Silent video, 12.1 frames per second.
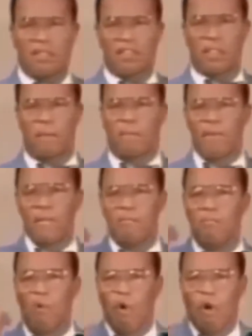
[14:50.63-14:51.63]
to be
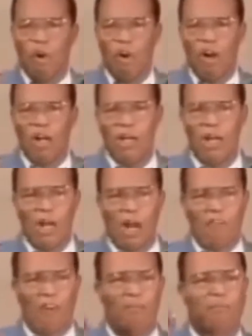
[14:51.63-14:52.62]
more
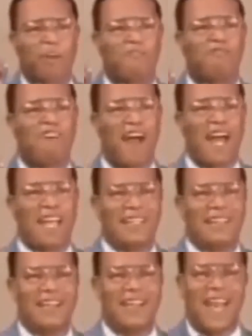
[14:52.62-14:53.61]
of a
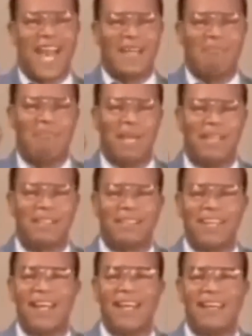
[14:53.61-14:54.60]
provider and
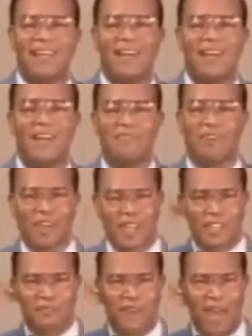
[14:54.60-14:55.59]
maintainer for
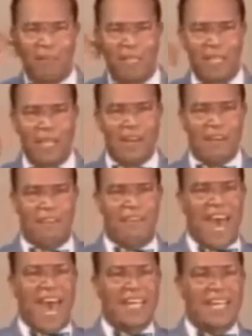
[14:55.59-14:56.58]
his family.
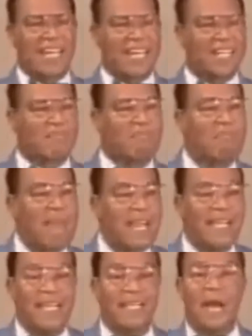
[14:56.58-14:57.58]
That is
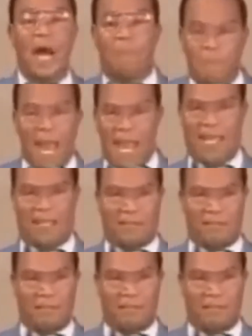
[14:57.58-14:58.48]
making a man.